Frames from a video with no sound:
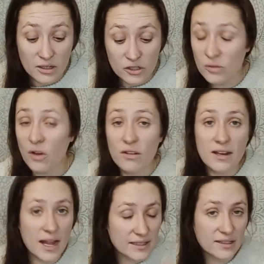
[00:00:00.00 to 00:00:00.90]
Do not
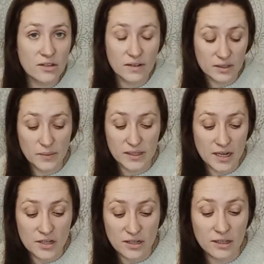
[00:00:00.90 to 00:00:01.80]
lessen your
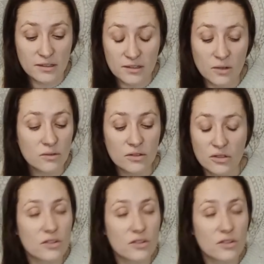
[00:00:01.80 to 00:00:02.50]
expectations. Don't,